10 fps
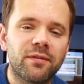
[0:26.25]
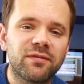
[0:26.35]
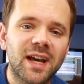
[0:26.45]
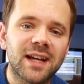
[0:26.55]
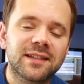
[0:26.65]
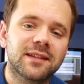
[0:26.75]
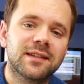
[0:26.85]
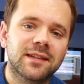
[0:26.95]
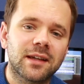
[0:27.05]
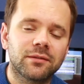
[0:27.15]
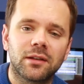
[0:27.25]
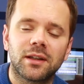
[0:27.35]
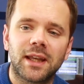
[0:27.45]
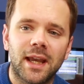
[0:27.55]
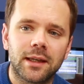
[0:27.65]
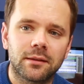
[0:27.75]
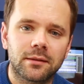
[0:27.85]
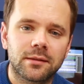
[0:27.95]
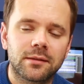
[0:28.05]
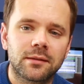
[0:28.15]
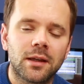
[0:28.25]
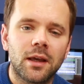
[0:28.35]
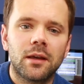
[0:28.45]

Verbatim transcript: flat 7 cadence.